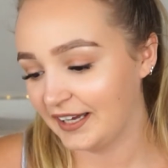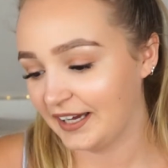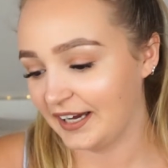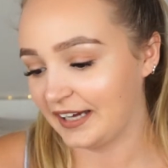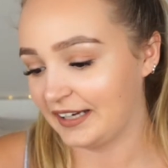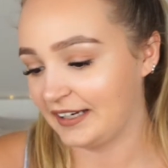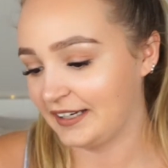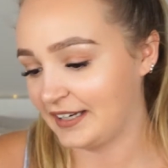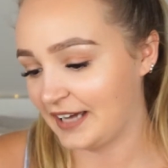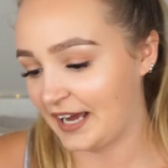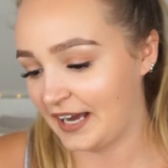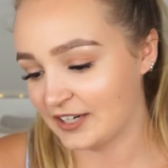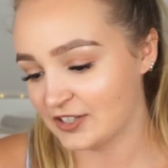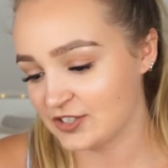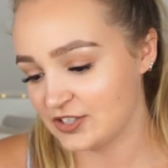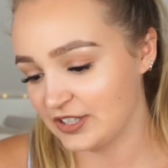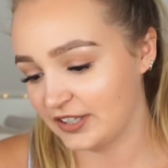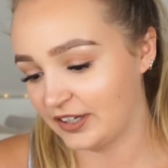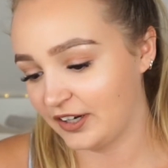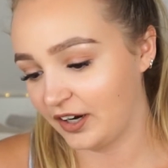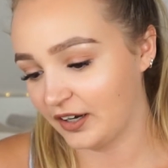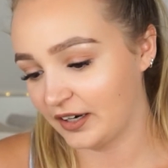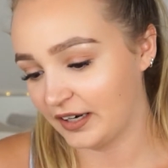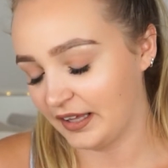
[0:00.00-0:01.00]
And he
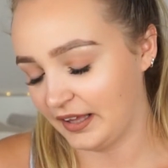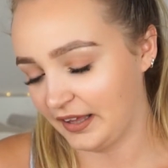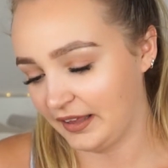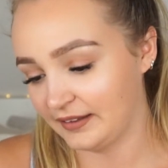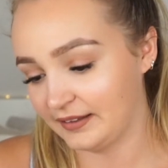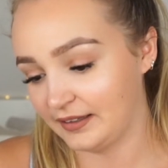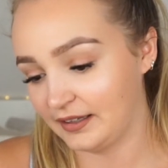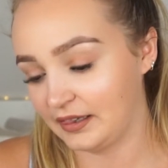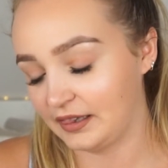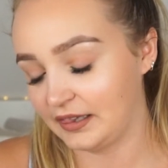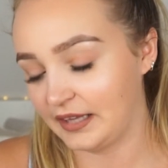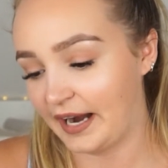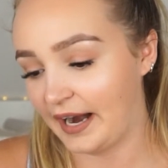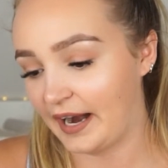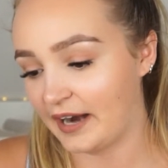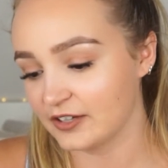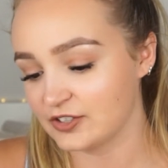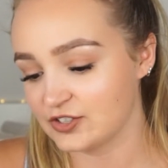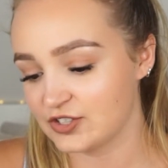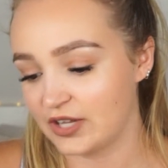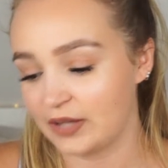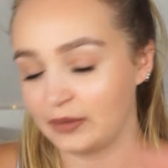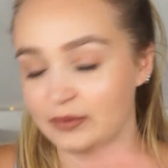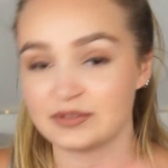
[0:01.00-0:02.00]
actually got it in a
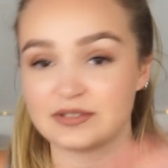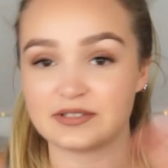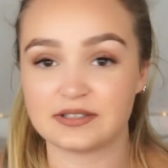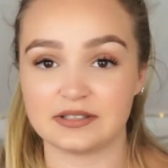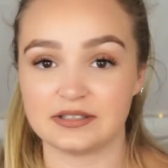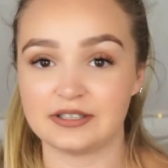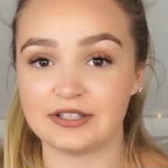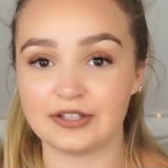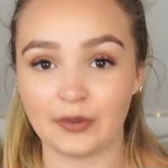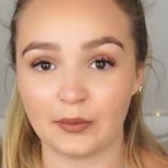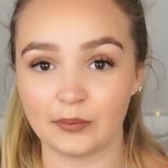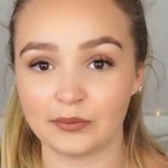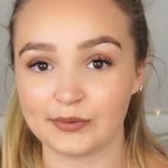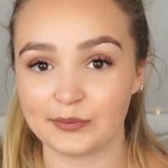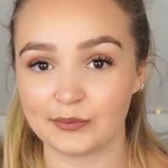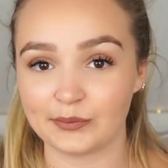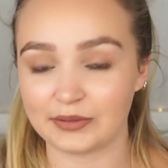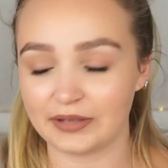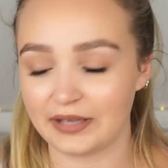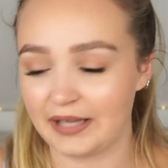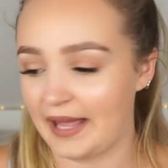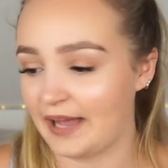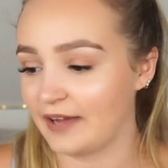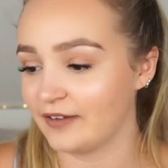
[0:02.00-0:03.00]
large, that was the only
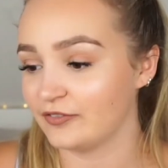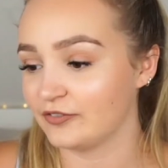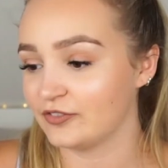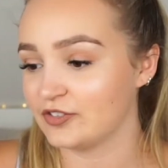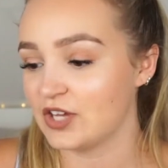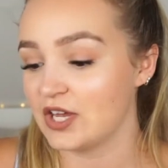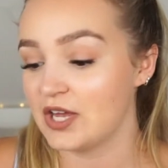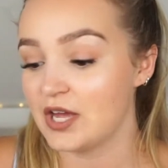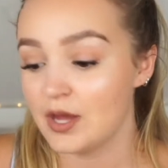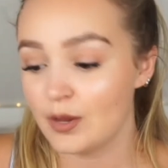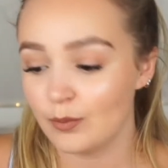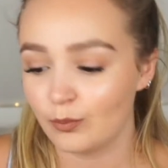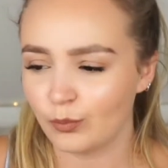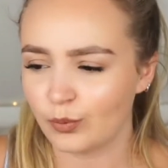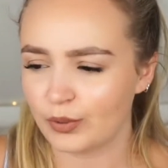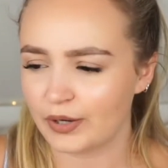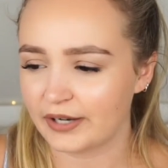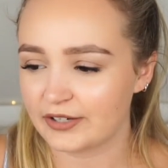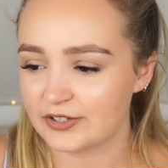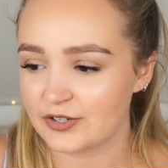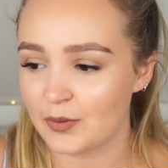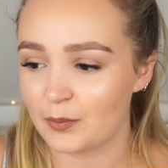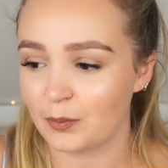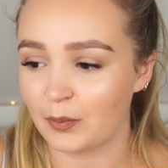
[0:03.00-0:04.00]
one left, but
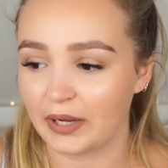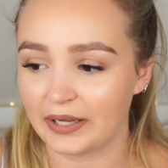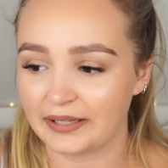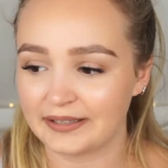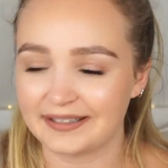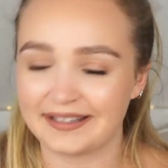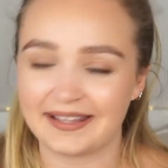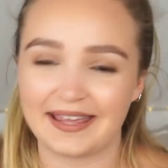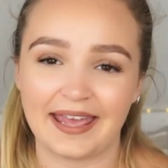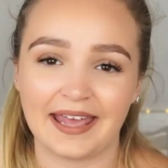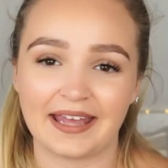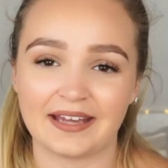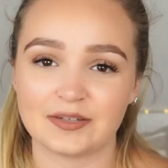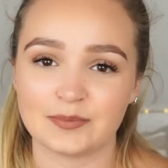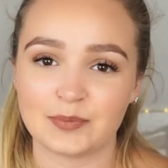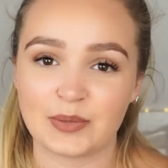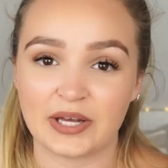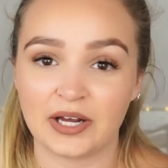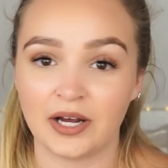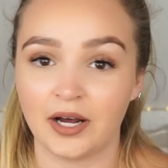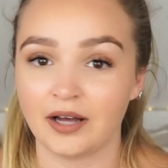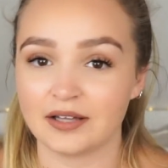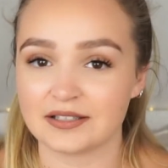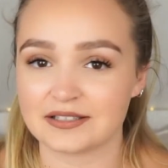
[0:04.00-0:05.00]
I don't mind again
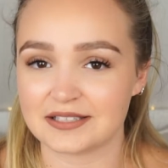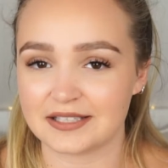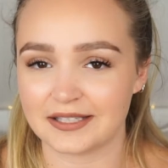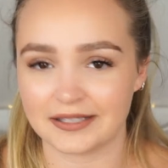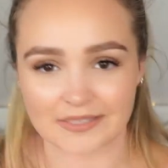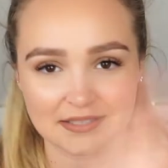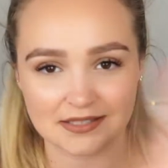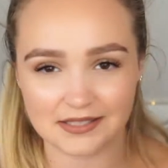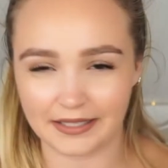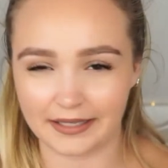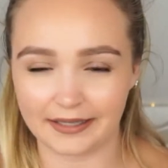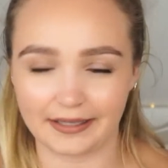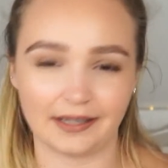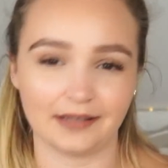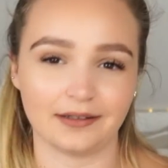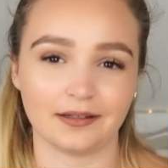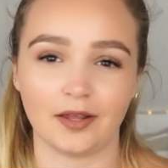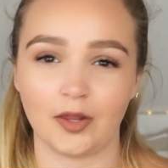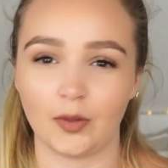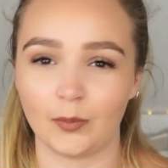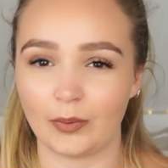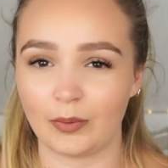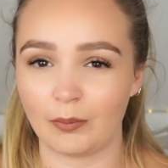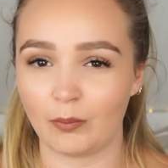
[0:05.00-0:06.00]
because it's like a
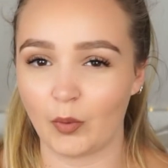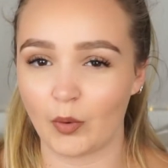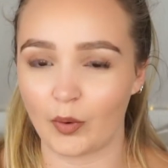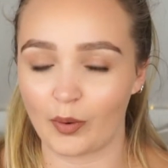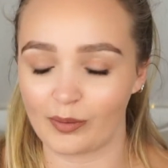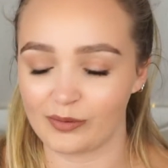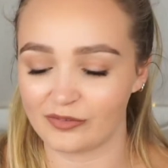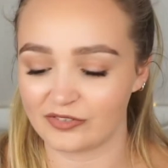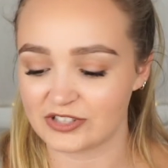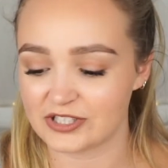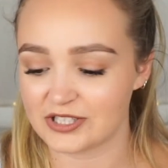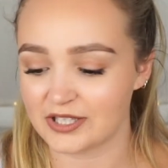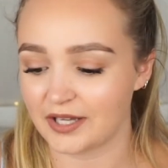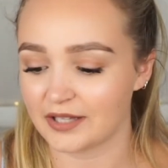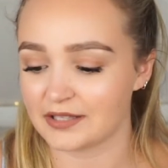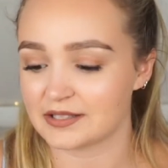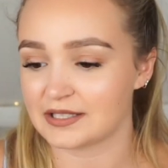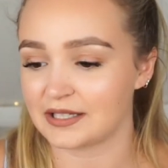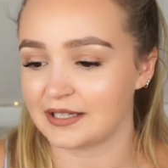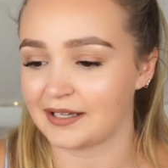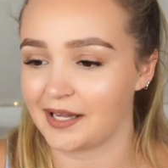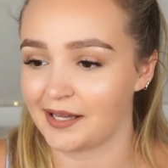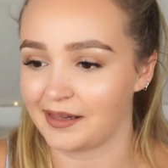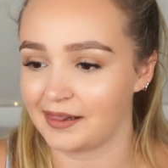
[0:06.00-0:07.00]
little bit more
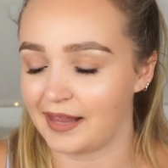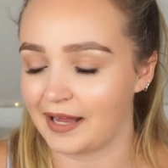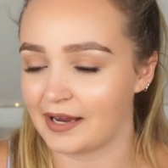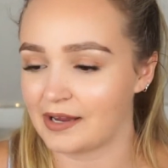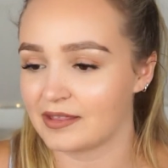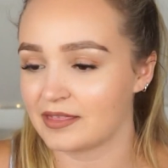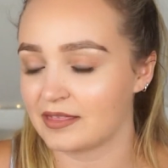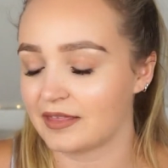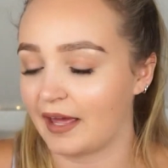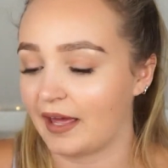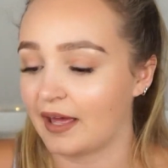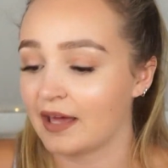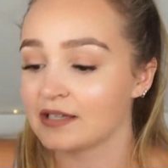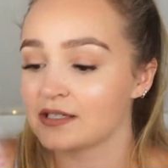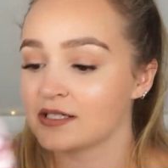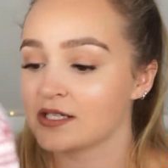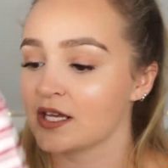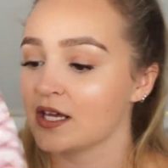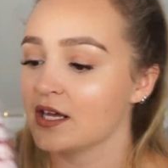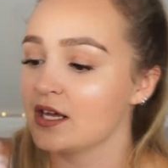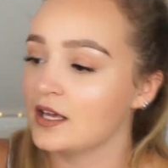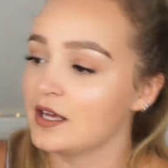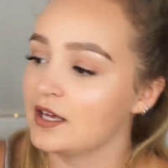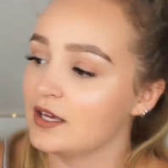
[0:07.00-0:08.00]
oversized and I like
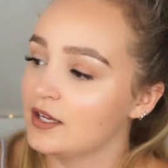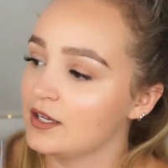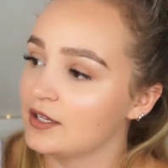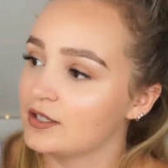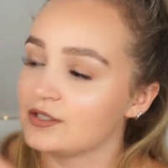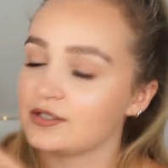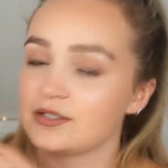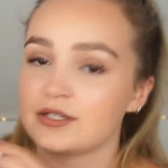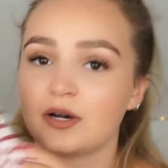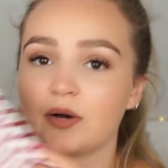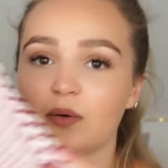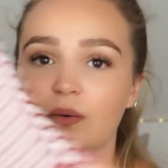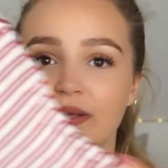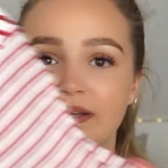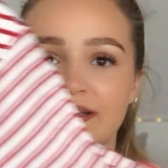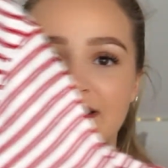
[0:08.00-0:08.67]
that. So